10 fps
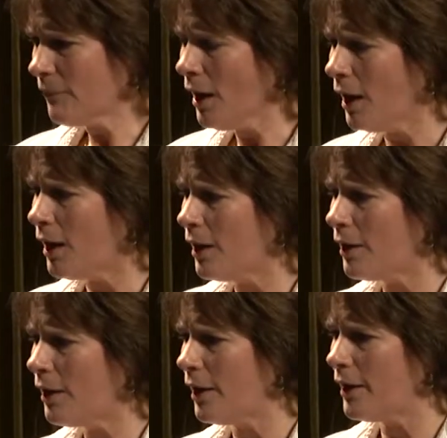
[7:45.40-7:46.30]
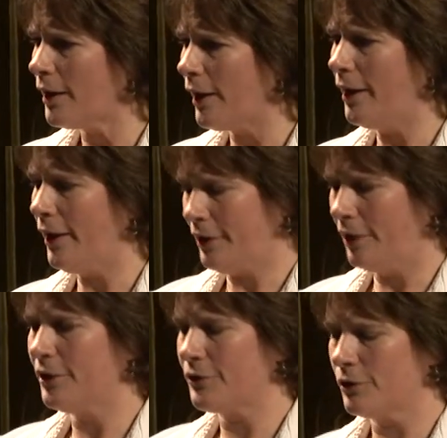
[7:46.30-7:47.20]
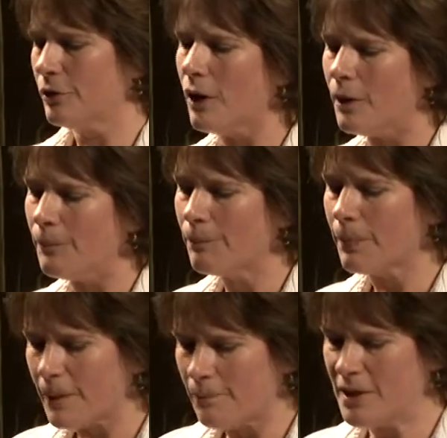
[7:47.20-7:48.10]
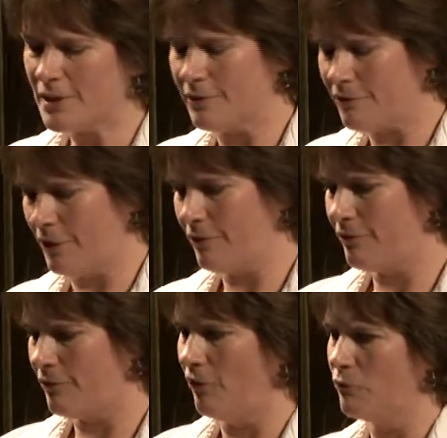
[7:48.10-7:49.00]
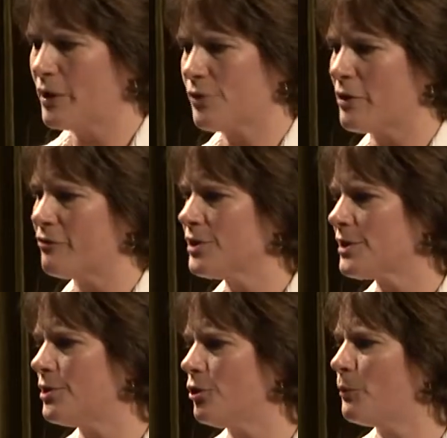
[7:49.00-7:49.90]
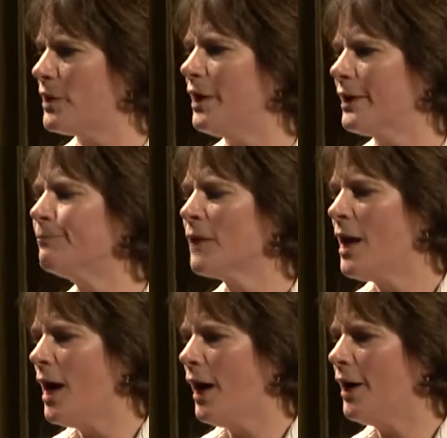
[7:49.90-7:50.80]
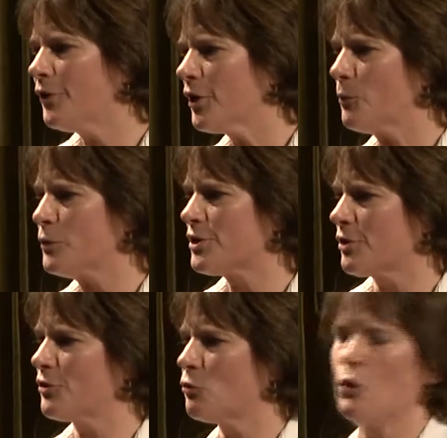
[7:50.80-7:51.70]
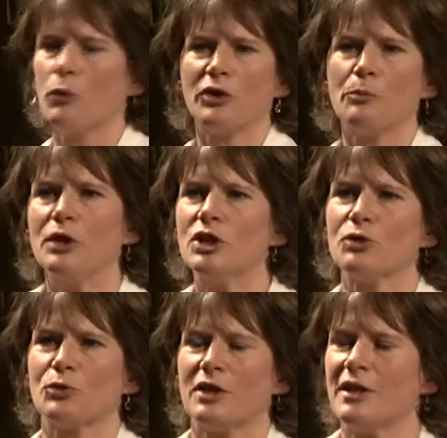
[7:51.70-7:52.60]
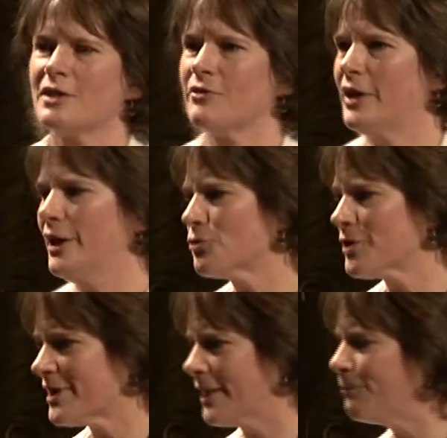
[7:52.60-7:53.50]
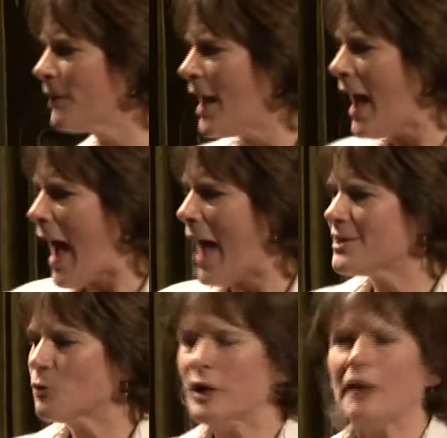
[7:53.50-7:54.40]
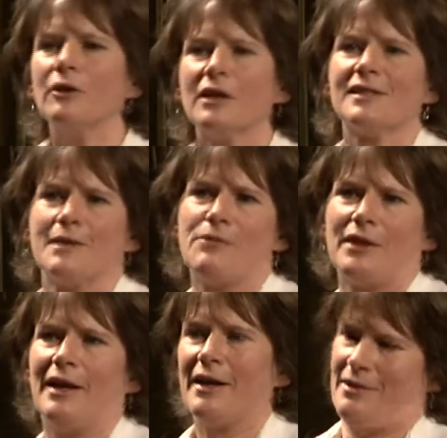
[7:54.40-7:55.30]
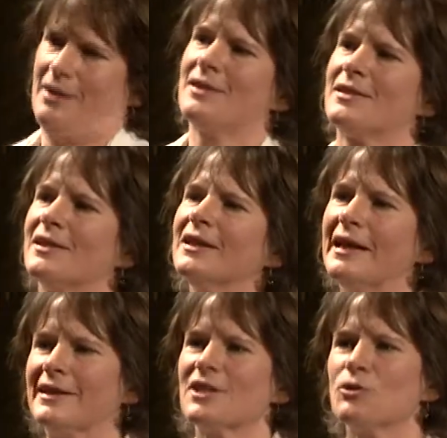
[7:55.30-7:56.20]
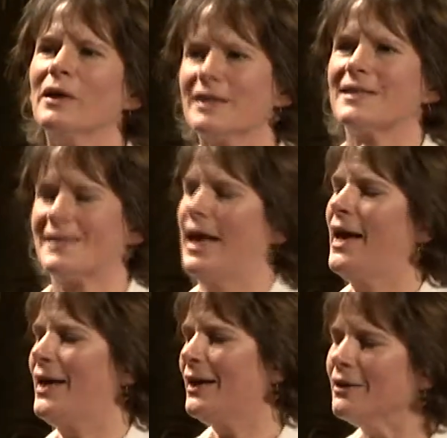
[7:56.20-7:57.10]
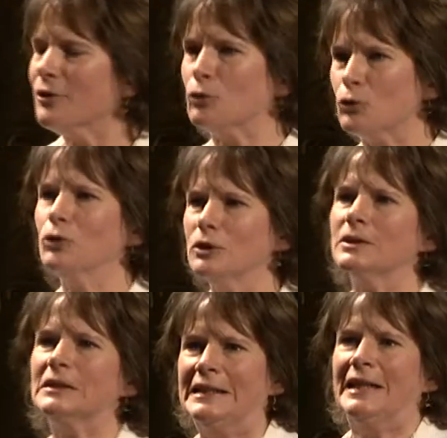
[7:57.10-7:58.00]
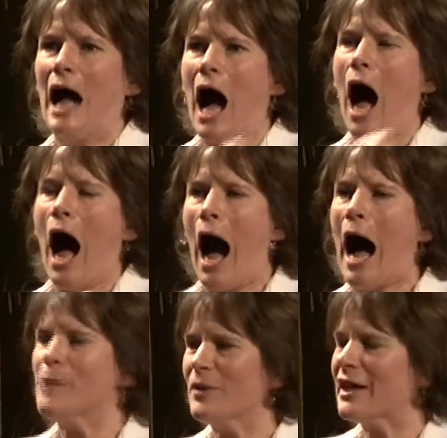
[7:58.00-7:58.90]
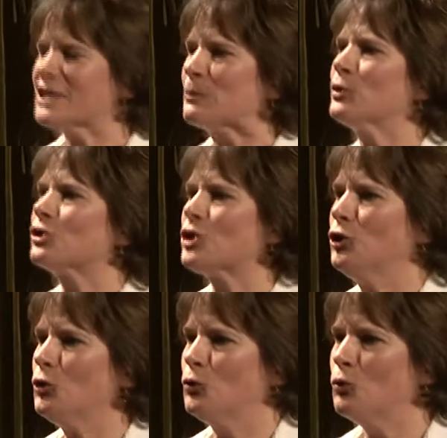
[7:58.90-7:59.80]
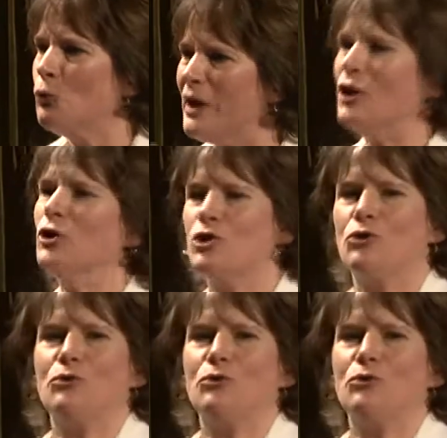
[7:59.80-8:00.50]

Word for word: Uh, uh, an, another um, piece of, of, of, what is referenced in Europeana. Uh, the Kipri started the war with the breaches, which I think is very interesting. And when I look at something like this, I just want to say, you know, Google, I'm an expert too. We could do